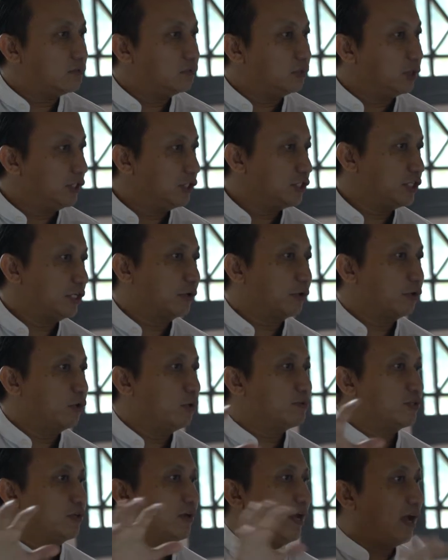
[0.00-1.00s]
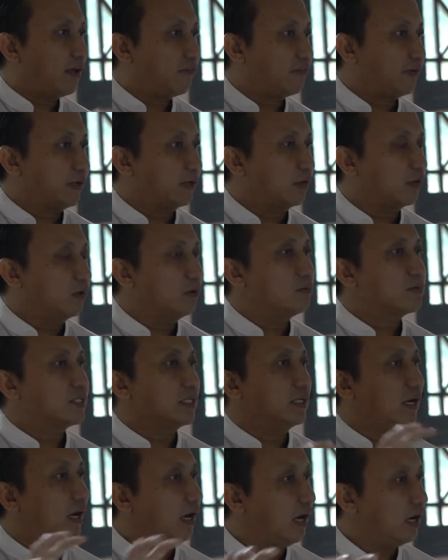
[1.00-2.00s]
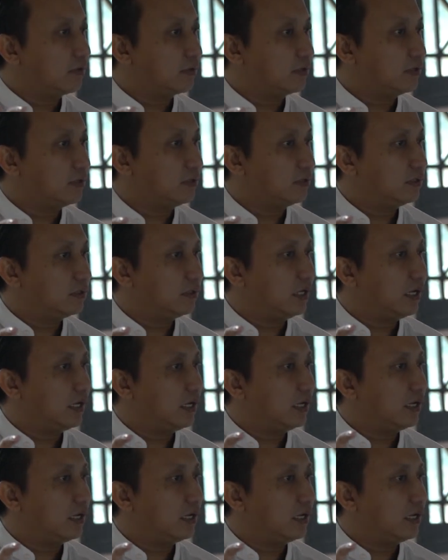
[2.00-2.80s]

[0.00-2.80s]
religion groups and ethnic groups and the other,